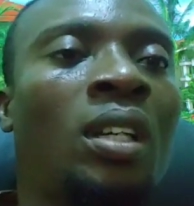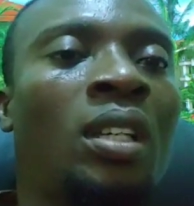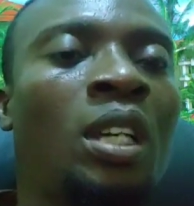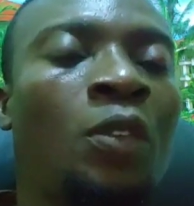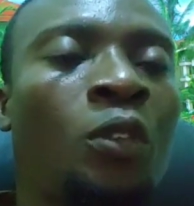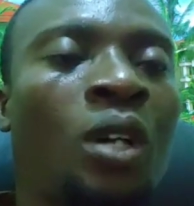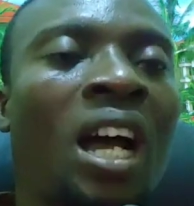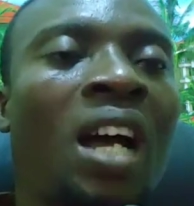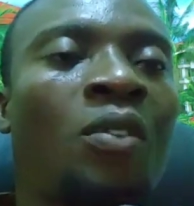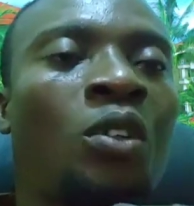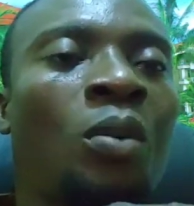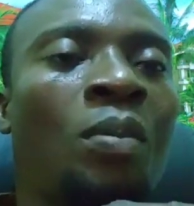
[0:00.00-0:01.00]
if you
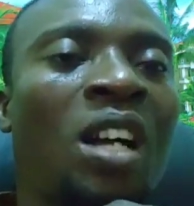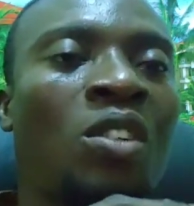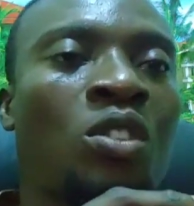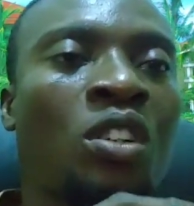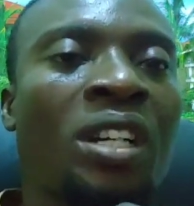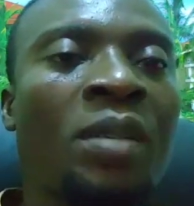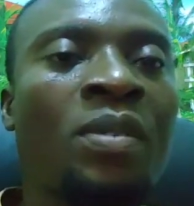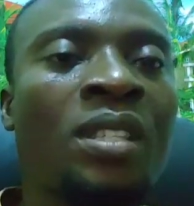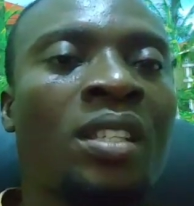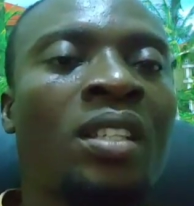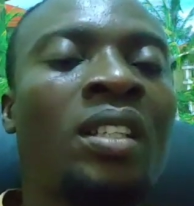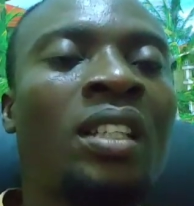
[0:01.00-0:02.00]
have your
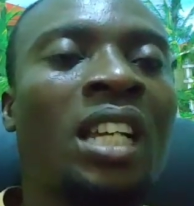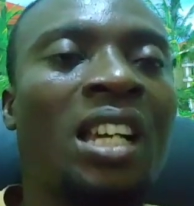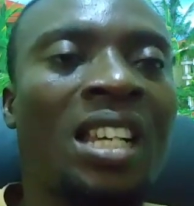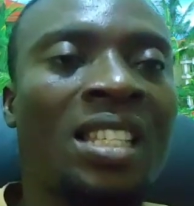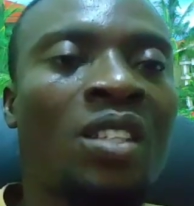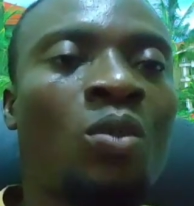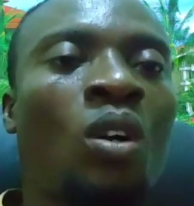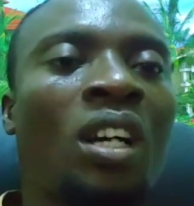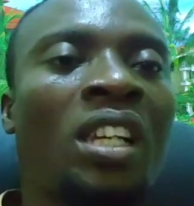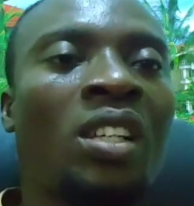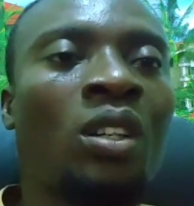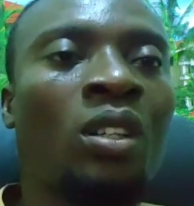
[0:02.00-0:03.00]
manuscripts that you are still
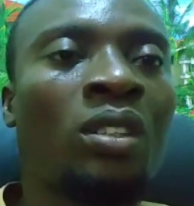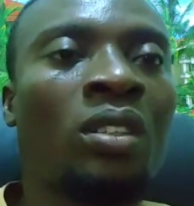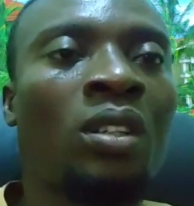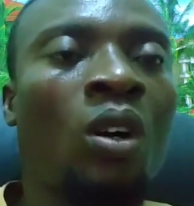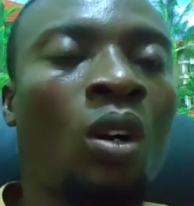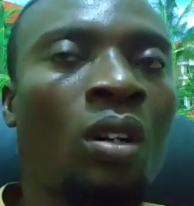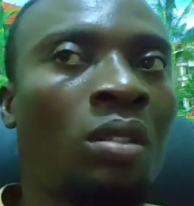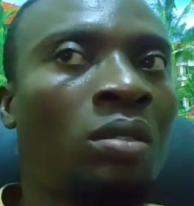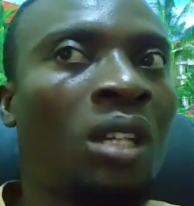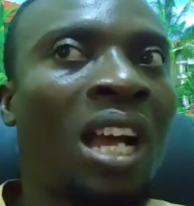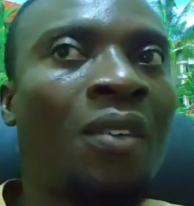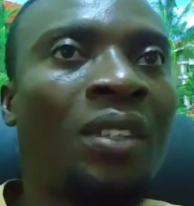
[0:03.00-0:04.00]
working on, or
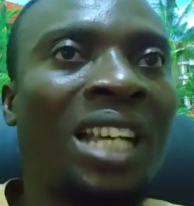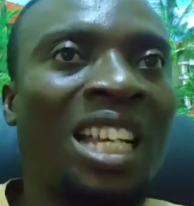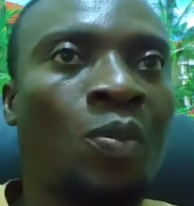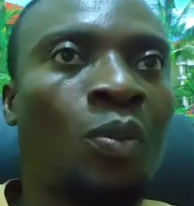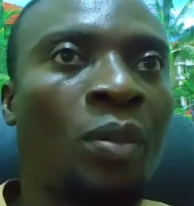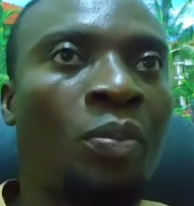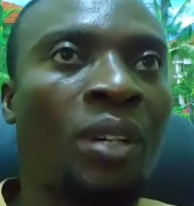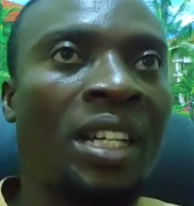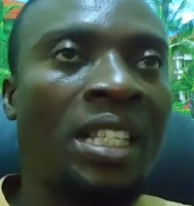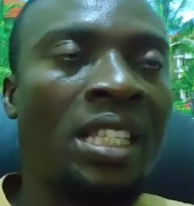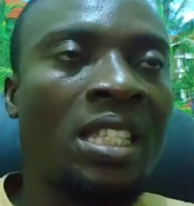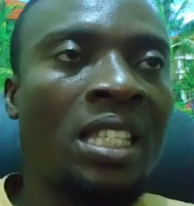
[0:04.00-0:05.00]
you have it as
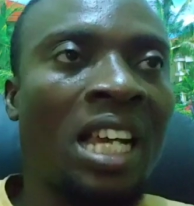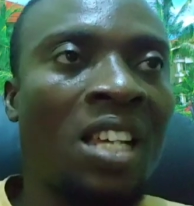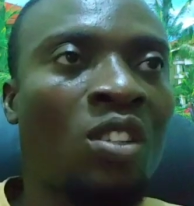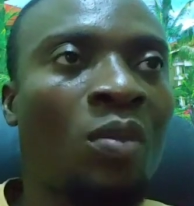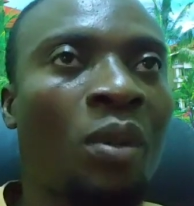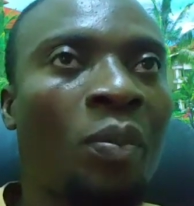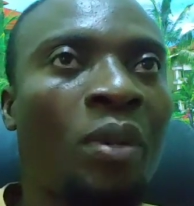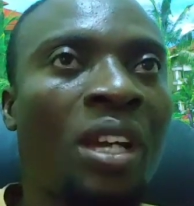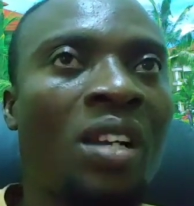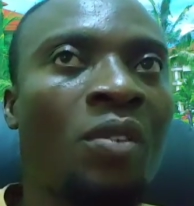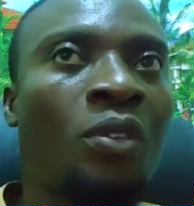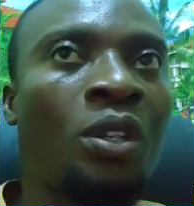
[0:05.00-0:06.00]
preprint, it has not been
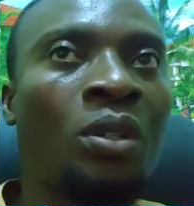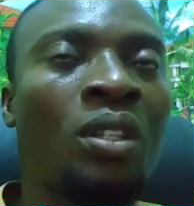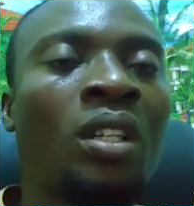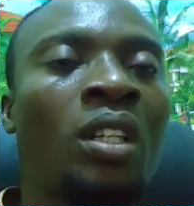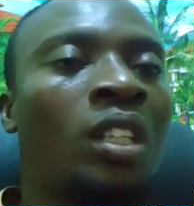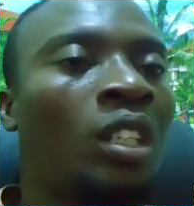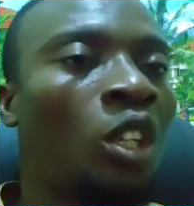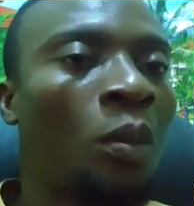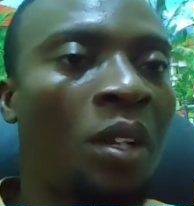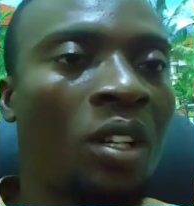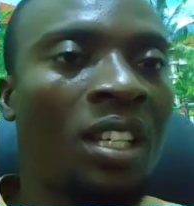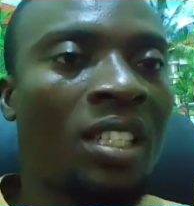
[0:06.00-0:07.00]
peer reviewed, you
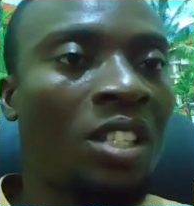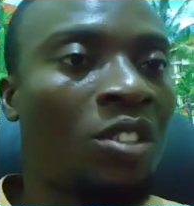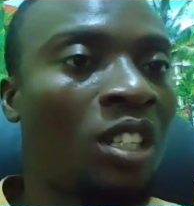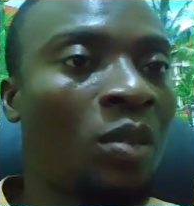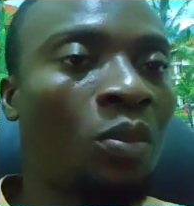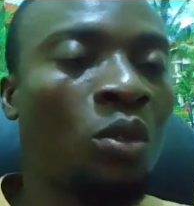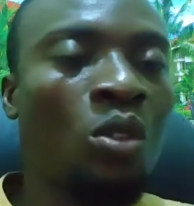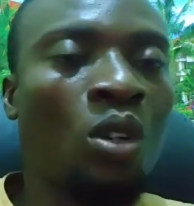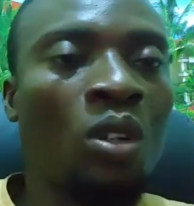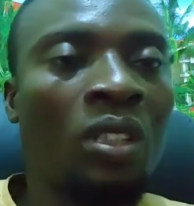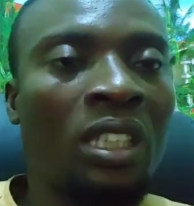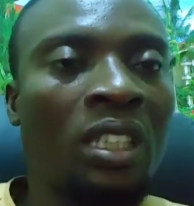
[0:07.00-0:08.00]
may not necessarily put
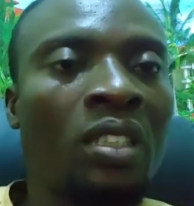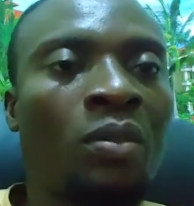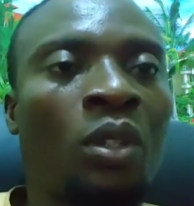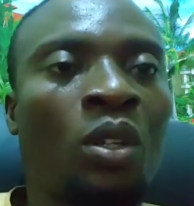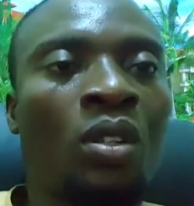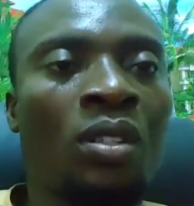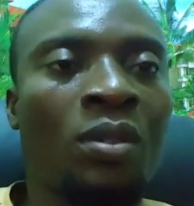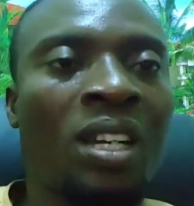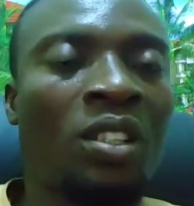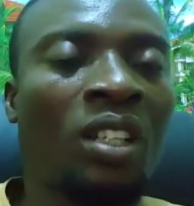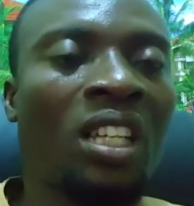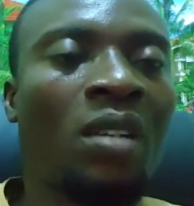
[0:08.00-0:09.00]
all this, because we
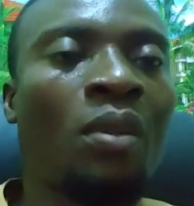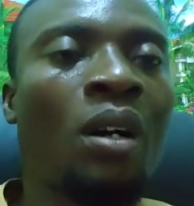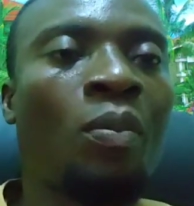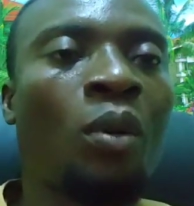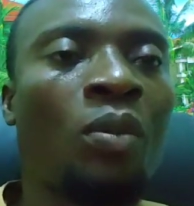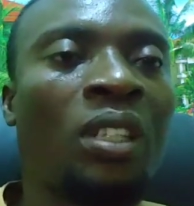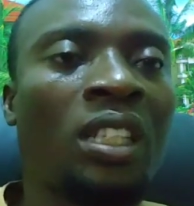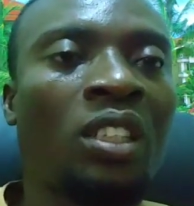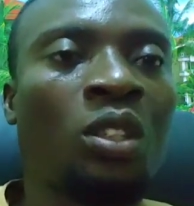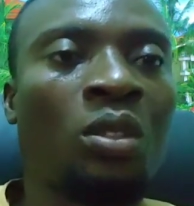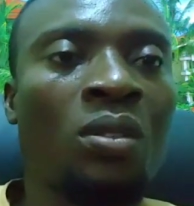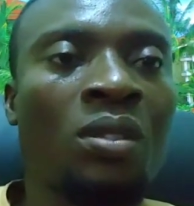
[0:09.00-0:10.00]
are talking about
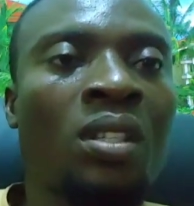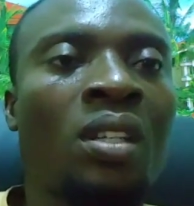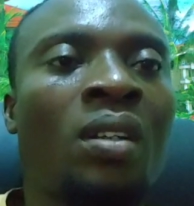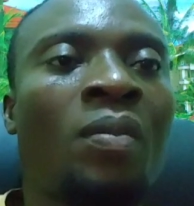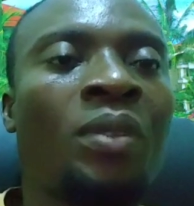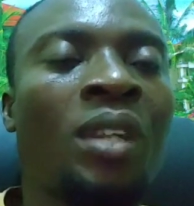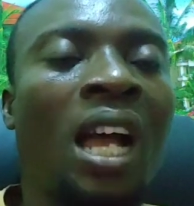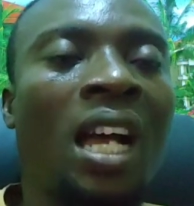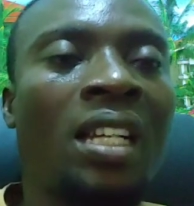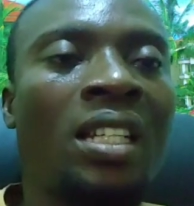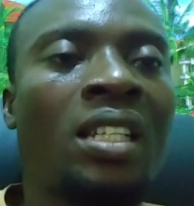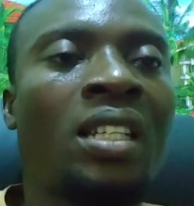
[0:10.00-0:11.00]
publications,
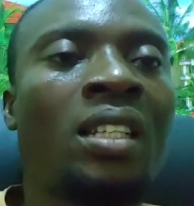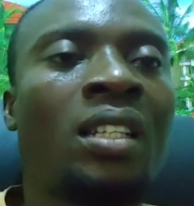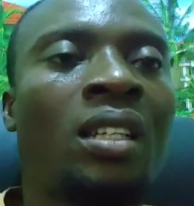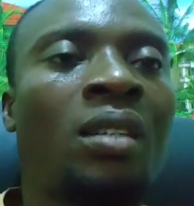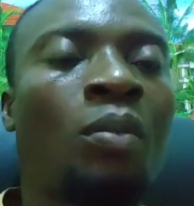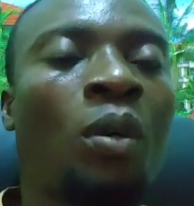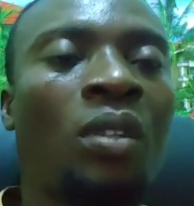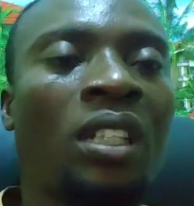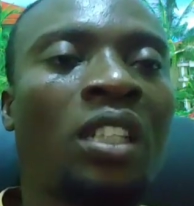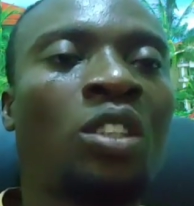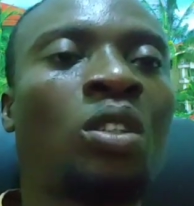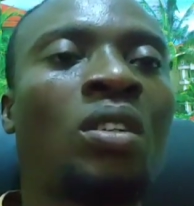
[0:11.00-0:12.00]
and
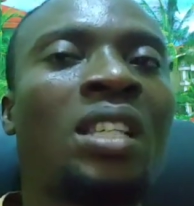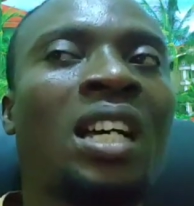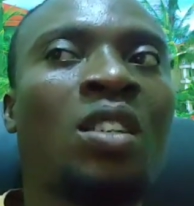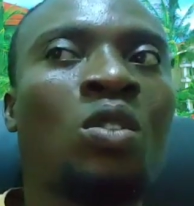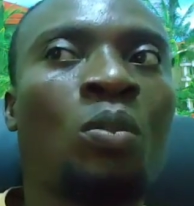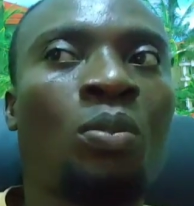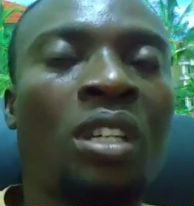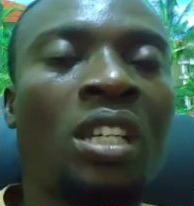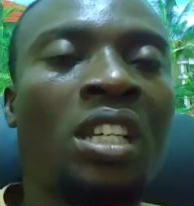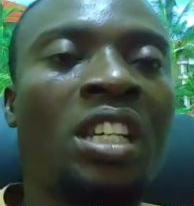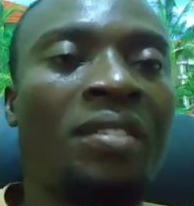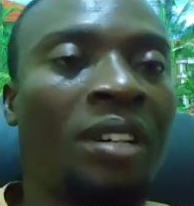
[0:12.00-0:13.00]
publications has to be
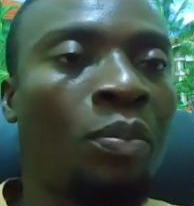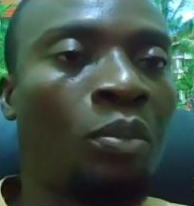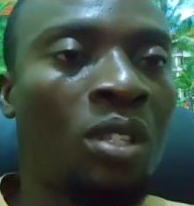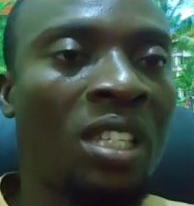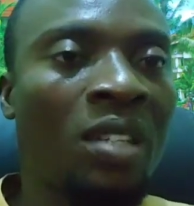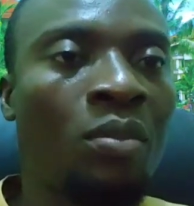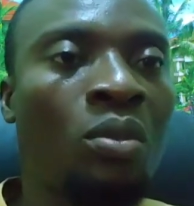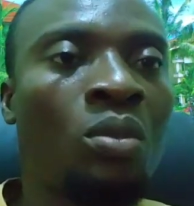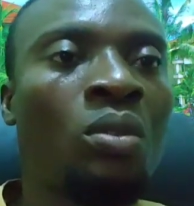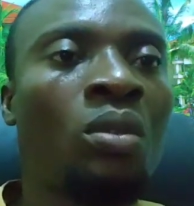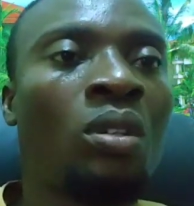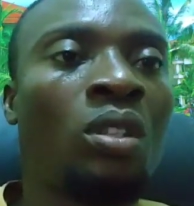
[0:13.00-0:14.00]
in a
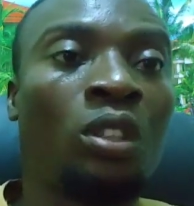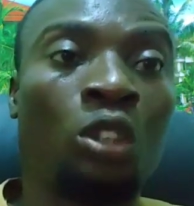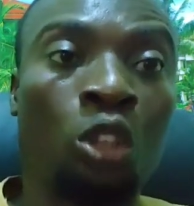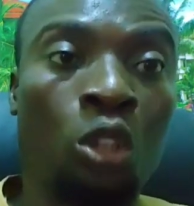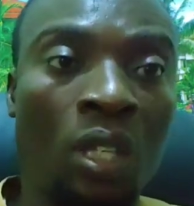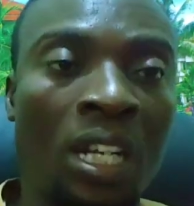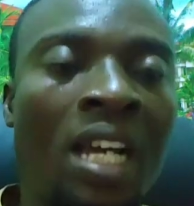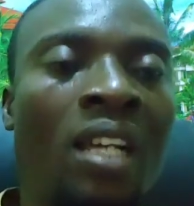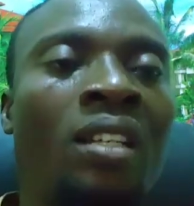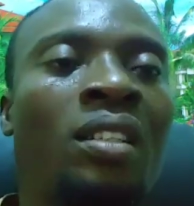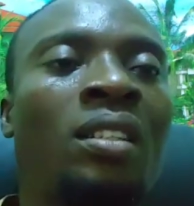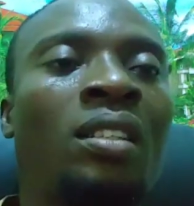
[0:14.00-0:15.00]
reputable journal.